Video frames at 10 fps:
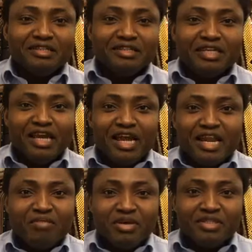the
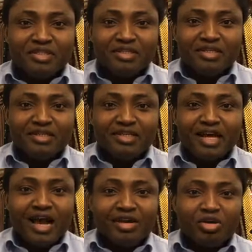enemies,
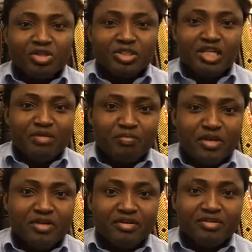they are not
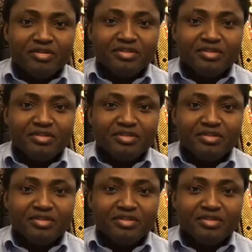sleeping.